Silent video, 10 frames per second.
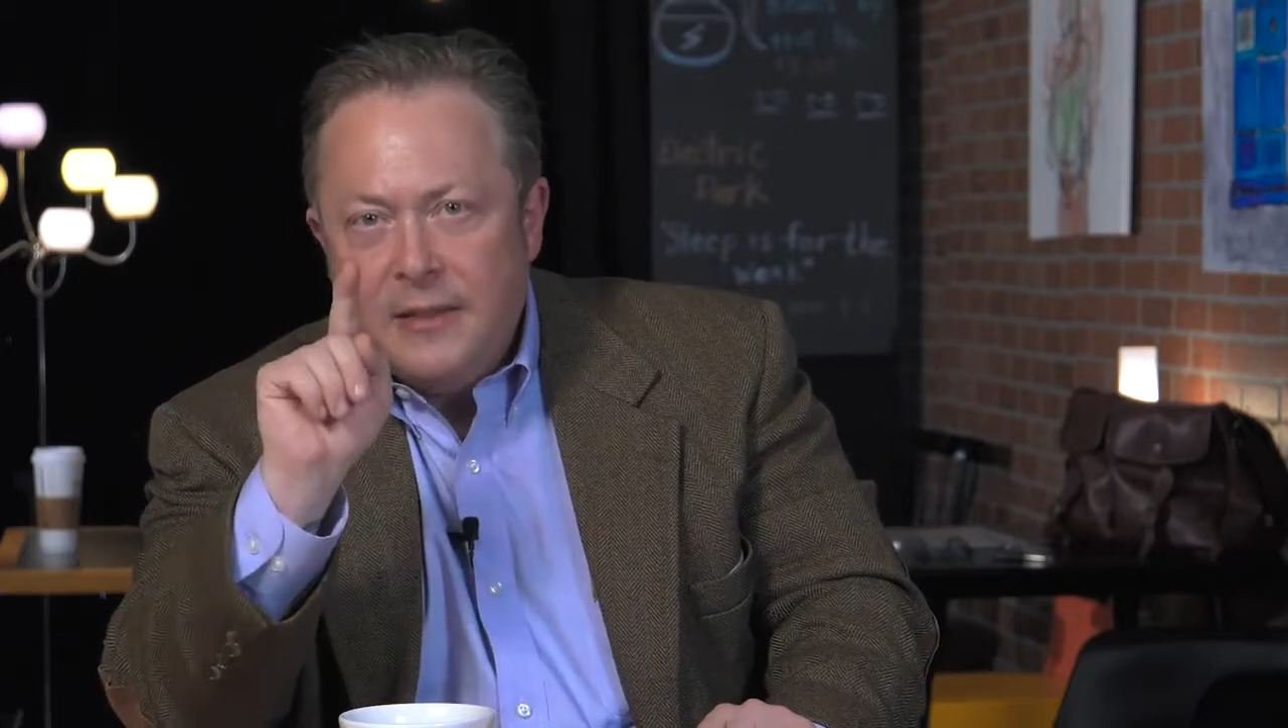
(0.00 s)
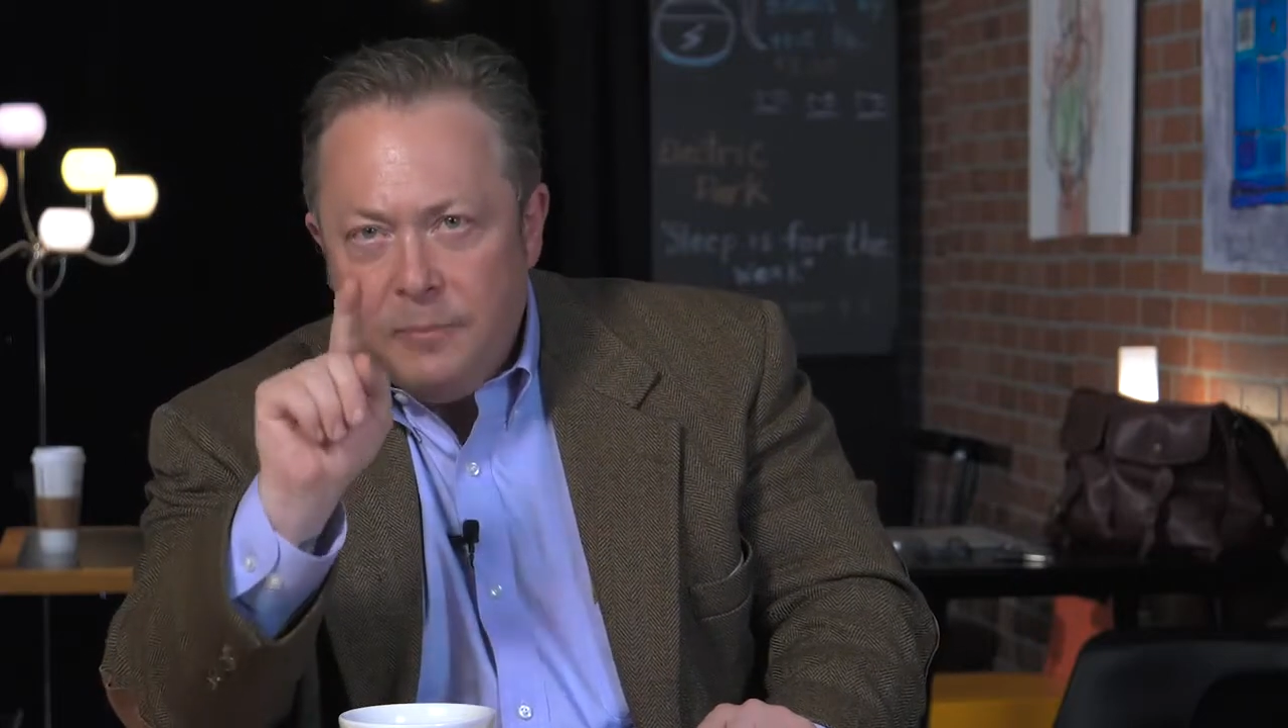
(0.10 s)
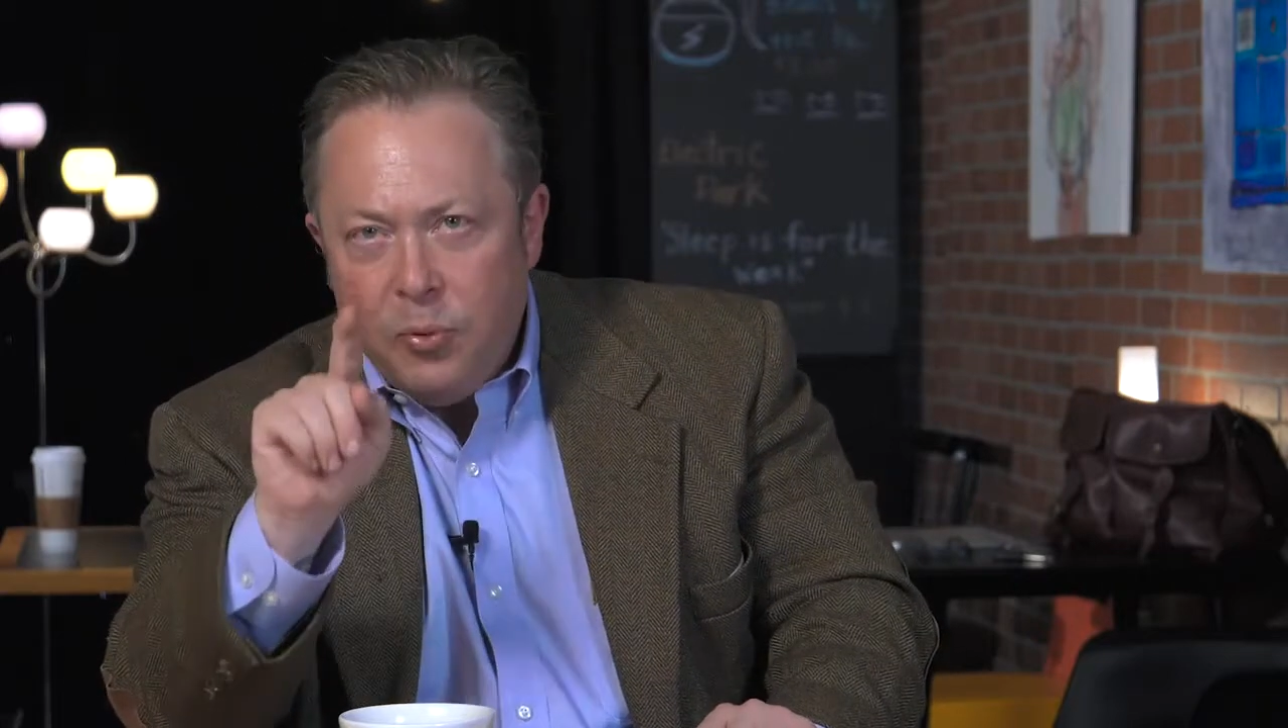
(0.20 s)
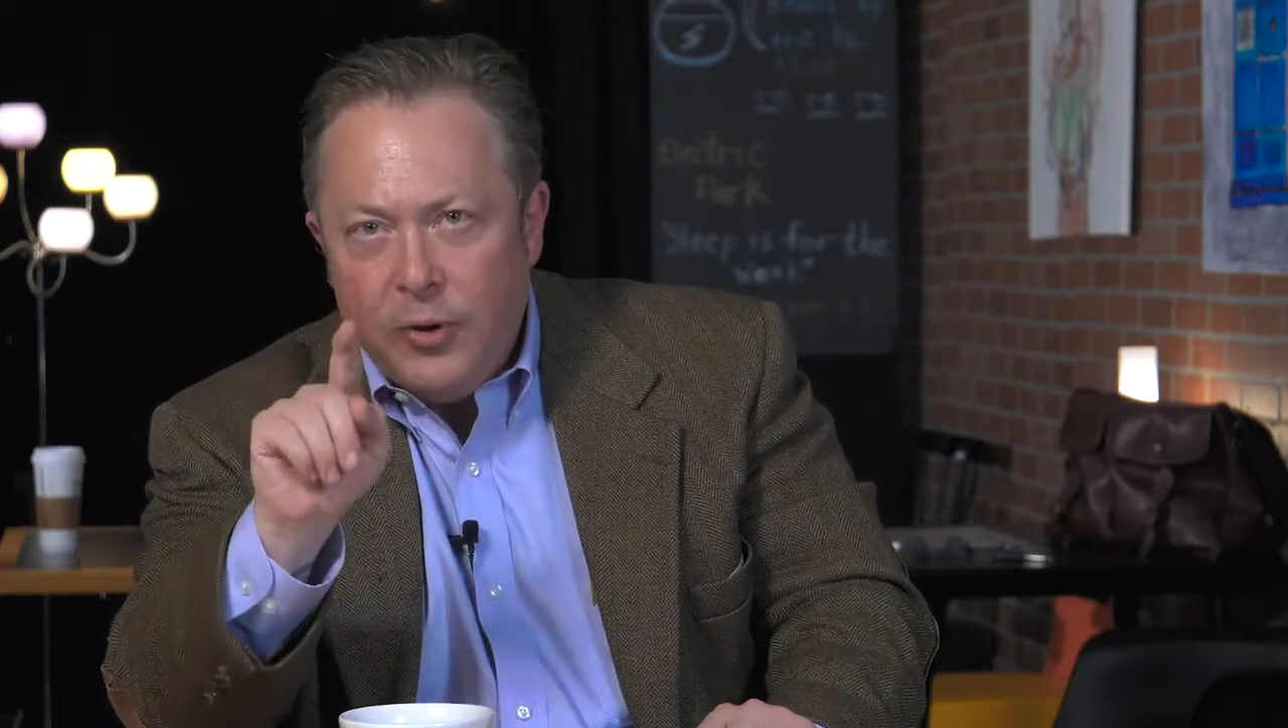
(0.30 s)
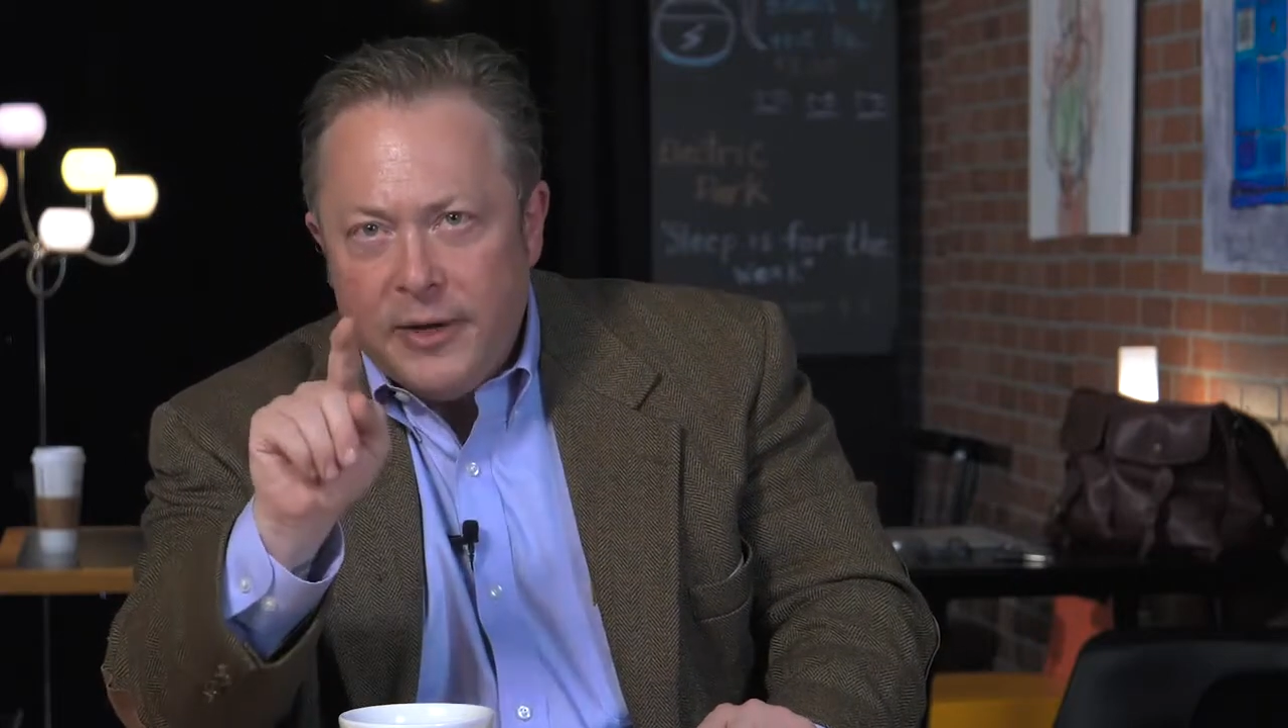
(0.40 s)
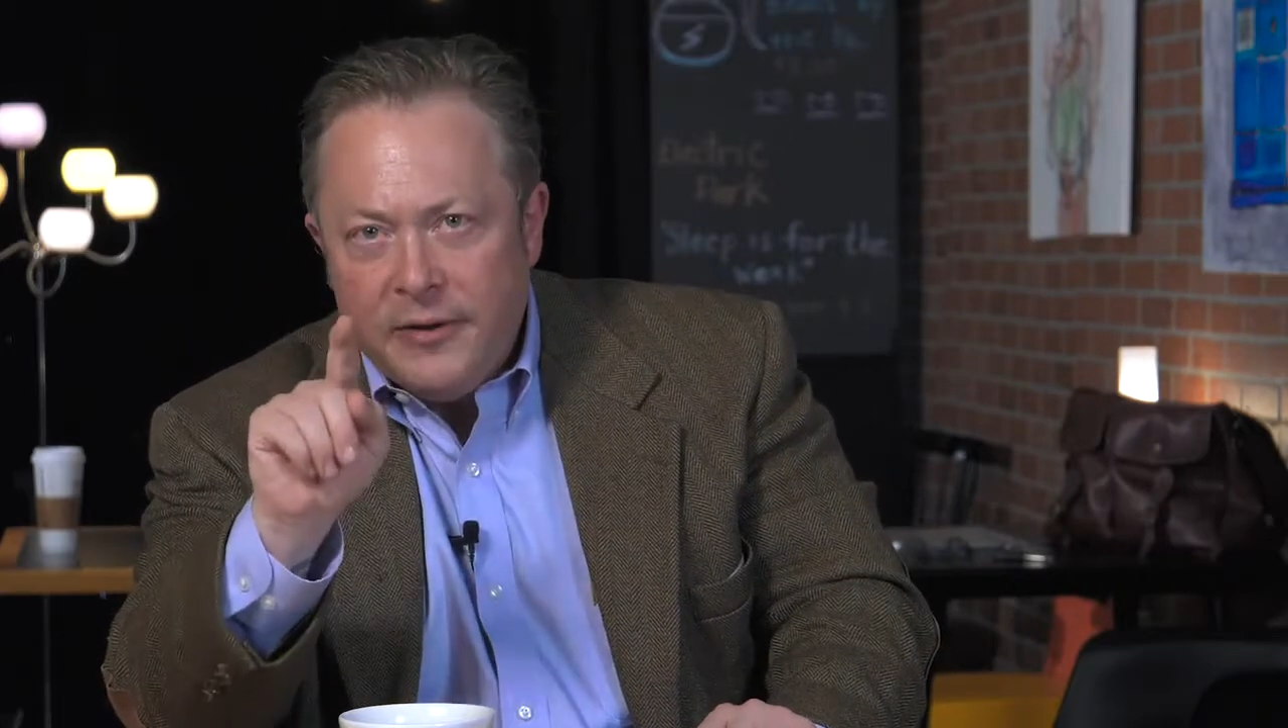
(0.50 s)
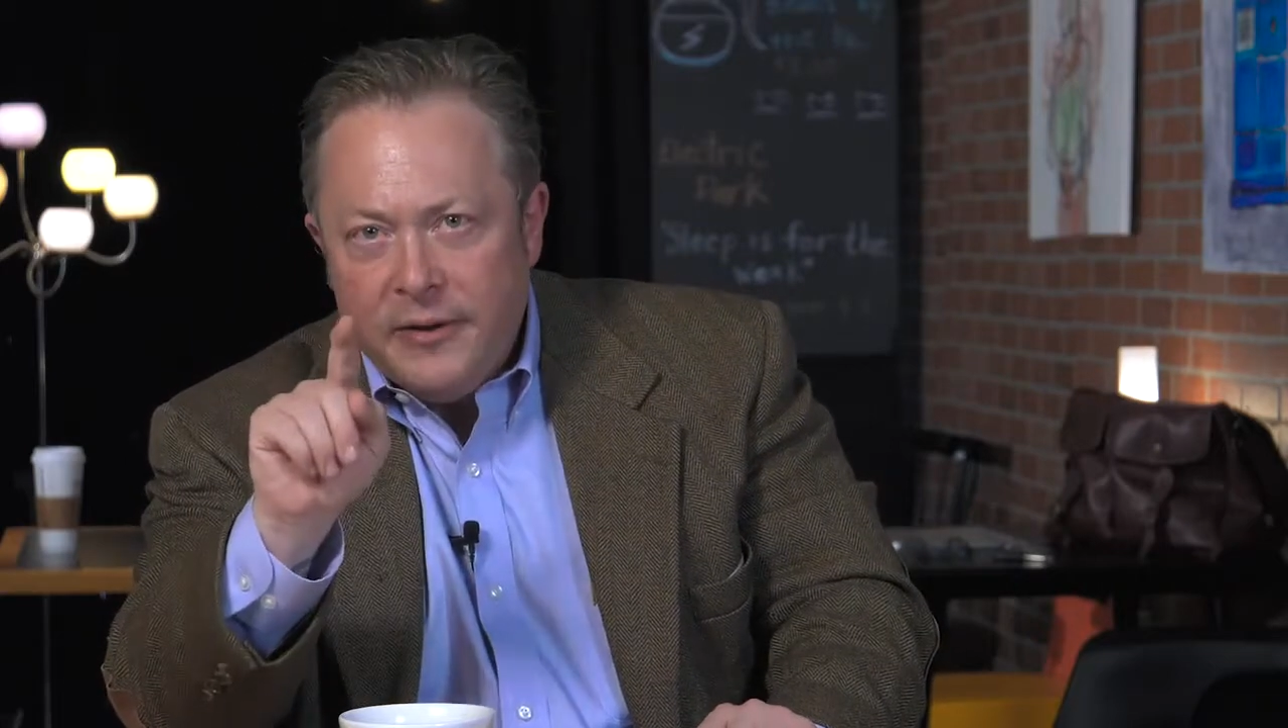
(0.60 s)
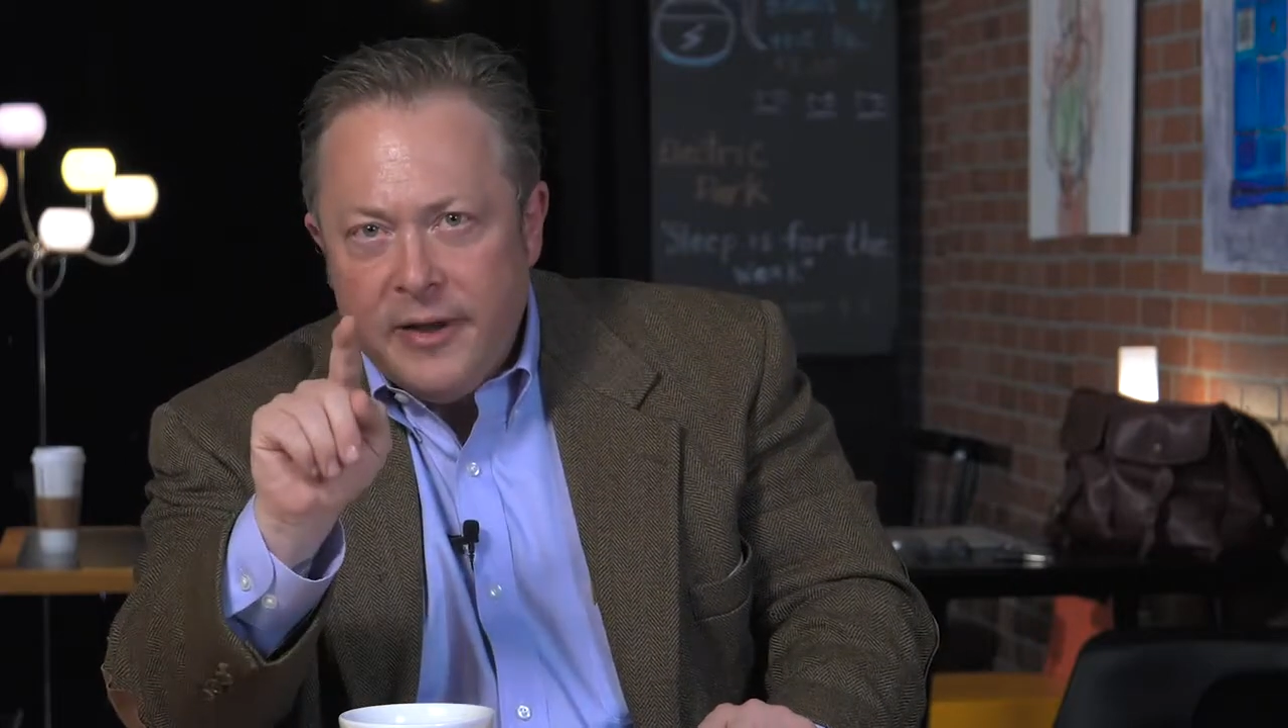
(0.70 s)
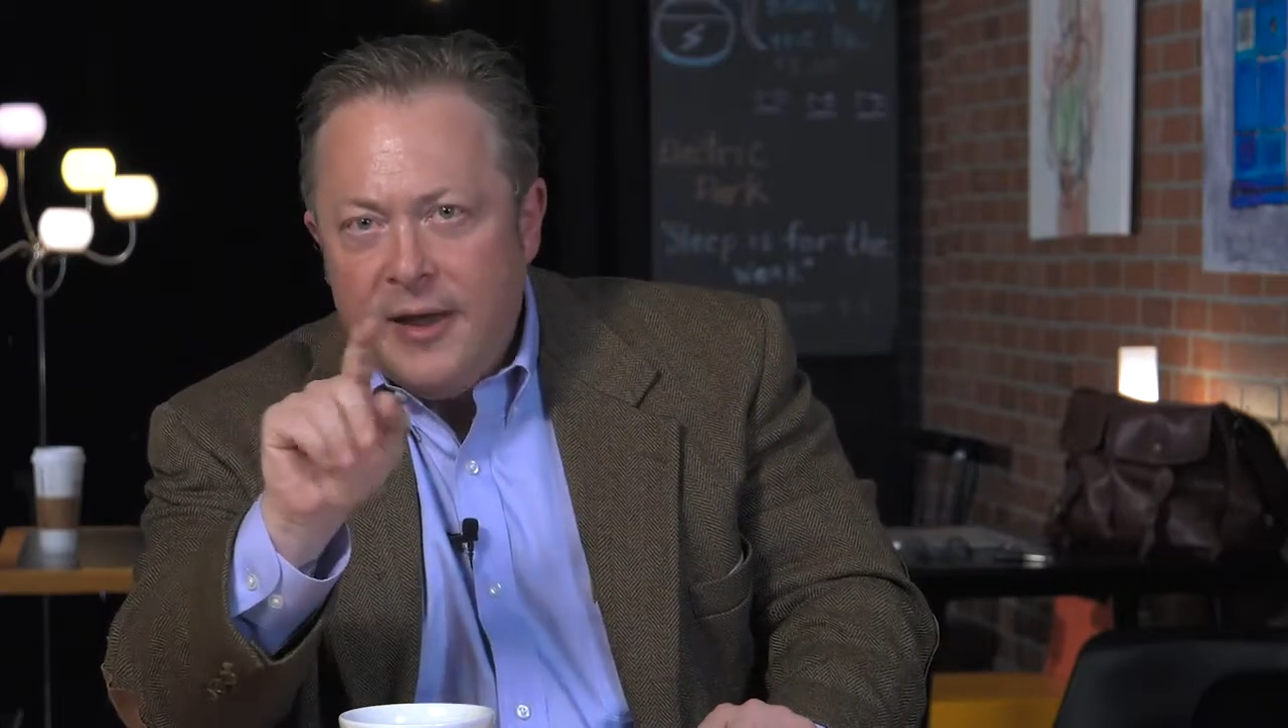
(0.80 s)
the point